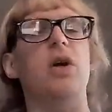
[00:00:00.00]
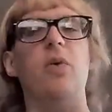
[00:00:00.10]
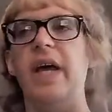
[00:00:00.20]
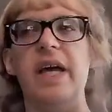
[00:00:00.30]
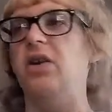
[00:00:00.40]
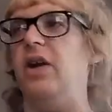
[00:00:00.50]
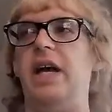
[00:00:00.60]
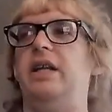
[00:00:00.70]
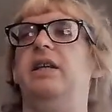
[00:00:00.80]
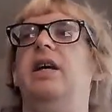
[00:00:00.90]
no
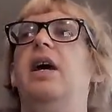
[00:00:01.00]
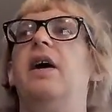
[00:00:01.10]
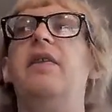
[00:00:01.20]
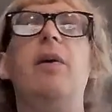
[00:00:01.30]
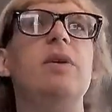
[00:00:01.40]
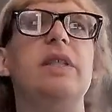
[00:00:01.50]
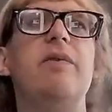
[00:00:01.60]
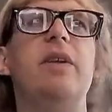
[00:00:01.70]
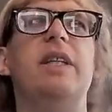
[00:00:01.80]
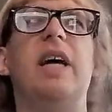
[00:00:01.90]
internet. There was
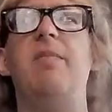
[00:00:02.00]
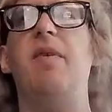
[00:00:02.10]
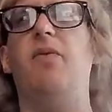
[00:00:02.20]
even a time